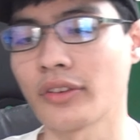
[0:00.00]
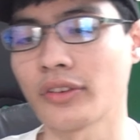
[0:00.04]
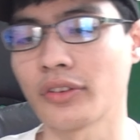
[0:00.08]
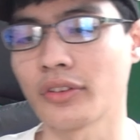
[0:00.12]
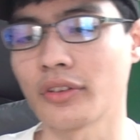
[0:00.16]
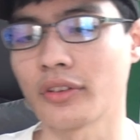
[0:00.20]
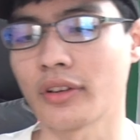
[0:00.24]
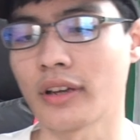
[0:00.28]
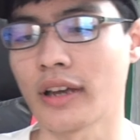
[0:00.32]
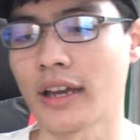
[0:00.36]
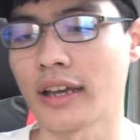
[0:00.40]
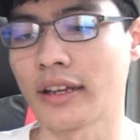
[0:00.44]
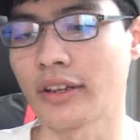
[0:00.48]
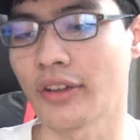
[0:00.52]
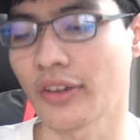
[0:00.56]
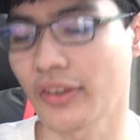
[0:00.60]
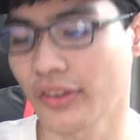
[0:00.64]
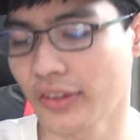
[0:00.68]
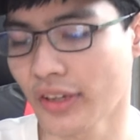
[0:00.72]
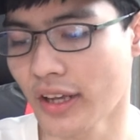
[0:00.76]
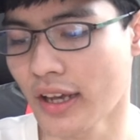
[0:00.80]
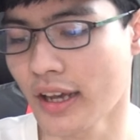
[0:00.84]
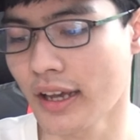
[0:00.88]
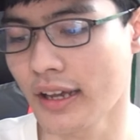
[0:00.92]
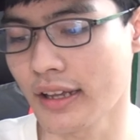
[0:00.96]
so I
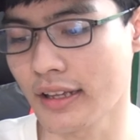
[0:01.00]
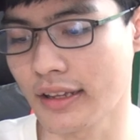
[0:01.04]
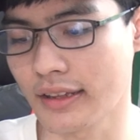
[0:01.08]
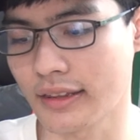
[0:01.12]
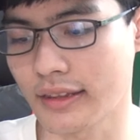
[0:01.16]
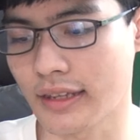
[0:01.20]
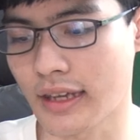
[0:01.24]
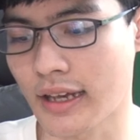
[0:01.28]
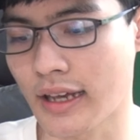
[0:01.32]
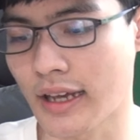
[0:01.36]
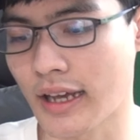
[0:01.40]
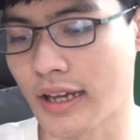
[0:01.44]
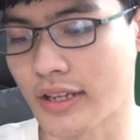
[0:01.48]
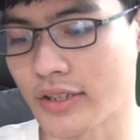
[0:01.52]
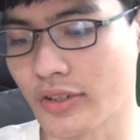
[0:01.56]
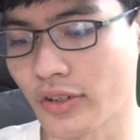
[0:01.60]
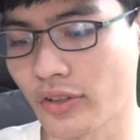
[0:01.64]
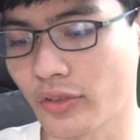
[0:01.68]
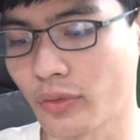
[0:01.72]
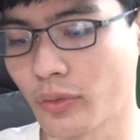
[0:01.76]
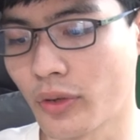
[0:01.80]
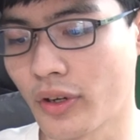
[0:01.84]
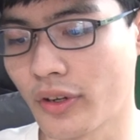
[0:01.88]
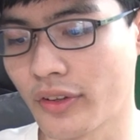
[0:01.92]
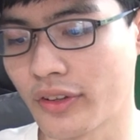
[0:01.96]
decided that I
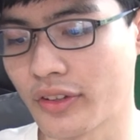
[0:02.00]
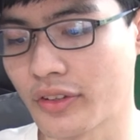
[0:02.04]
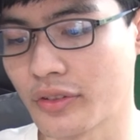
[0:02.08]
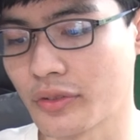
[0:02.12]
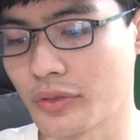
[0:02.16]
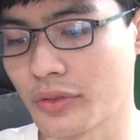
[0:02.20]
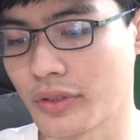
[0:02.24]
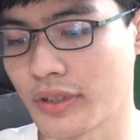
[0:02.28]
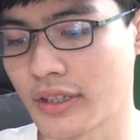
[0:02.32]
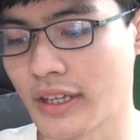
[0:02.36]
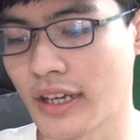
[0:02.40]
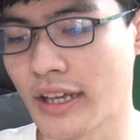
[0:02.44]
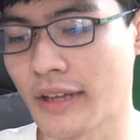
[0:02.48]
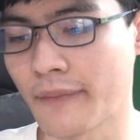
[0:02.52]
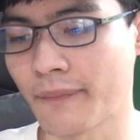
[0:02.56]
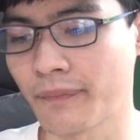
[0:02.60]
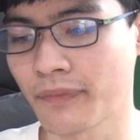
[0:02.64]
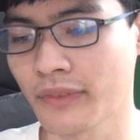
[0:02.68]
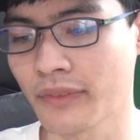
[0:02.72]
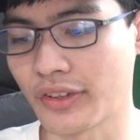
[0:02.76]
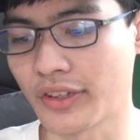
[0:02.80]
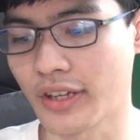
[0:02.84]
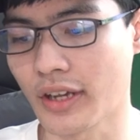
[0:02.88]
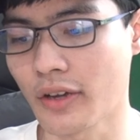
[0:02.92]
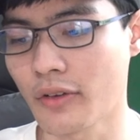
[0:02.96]
just want to get
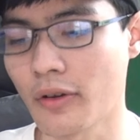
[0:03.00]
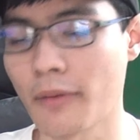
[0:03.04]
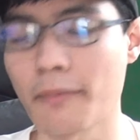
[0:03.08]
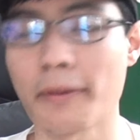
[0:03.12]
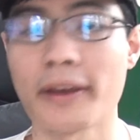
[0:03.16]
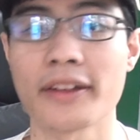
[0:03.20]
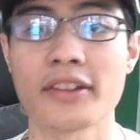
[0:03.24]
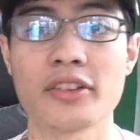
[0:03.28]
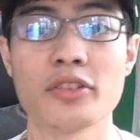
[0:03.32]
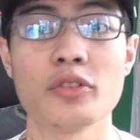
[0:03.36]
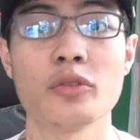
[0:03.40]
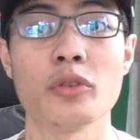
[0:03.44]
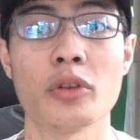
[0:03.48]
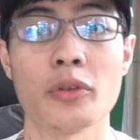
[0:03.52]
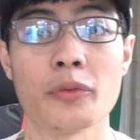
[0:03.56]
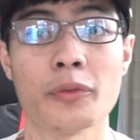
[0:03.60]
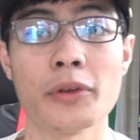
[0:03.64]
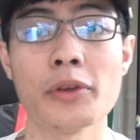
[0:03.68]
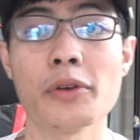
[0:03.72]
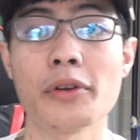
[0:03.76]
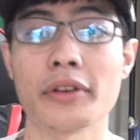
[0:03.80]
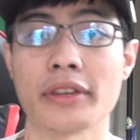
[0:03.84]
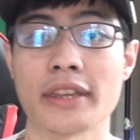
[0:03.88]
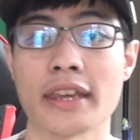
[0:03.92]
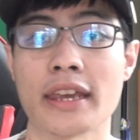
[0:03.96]
this camera back to
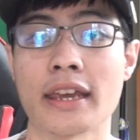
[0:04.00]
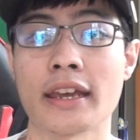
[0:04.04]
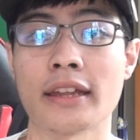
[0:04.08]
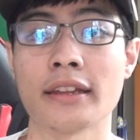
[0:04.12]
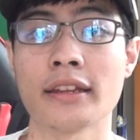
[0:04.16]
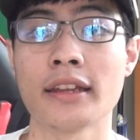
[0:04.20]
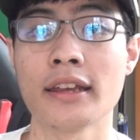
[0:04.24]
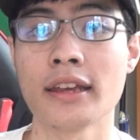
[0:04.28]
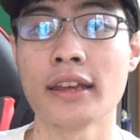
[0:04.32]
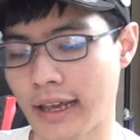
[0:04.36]
review again.